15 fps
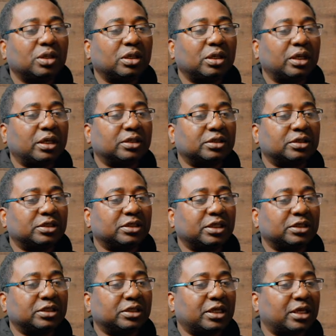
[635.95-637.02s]
Let's
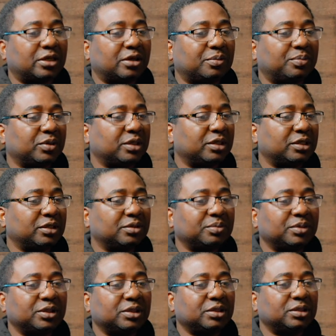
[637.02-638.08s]
change that up a little
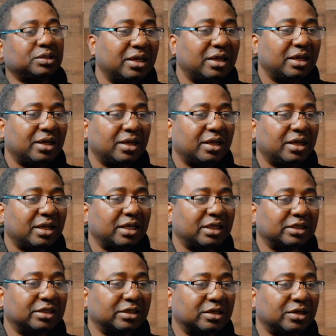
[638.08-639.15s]
bit. It
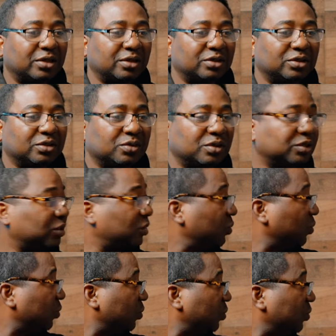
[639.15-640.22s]
should go into a
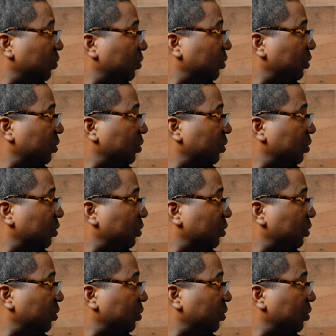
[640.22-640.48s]
cool.